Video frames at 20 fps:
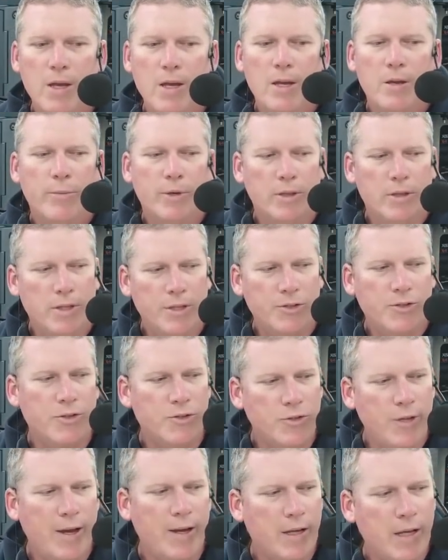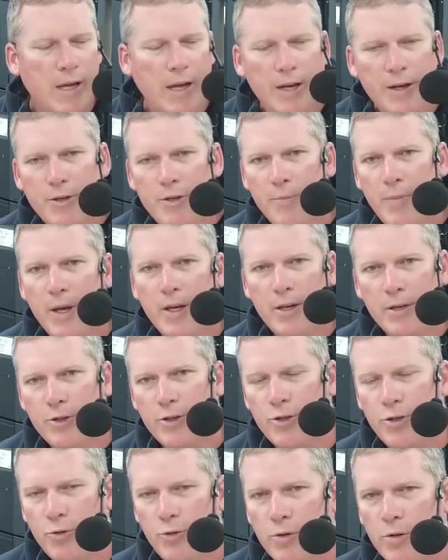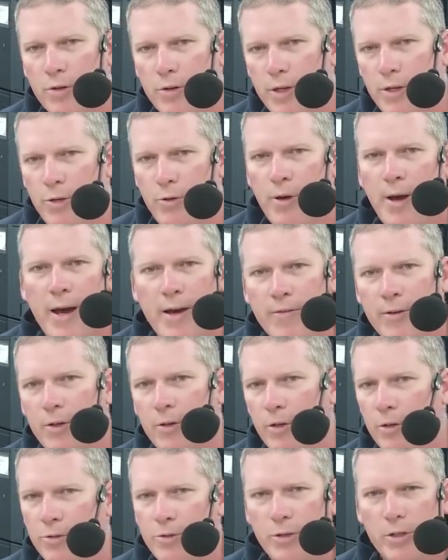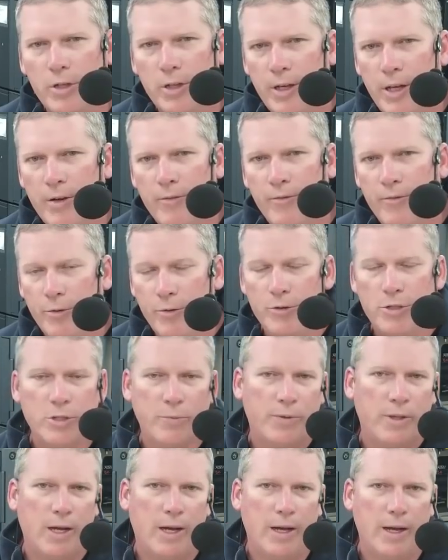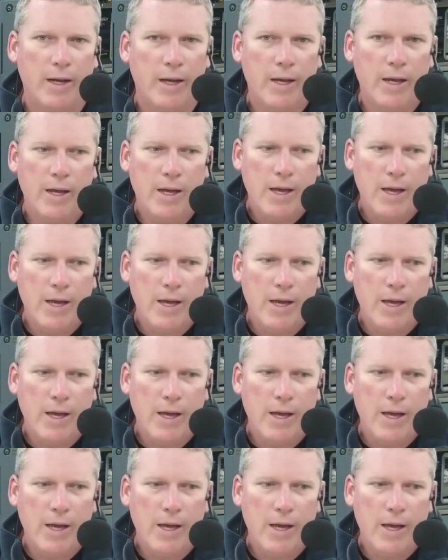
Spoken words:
But this is dedicated to making sure that you have an ultra clean food supply.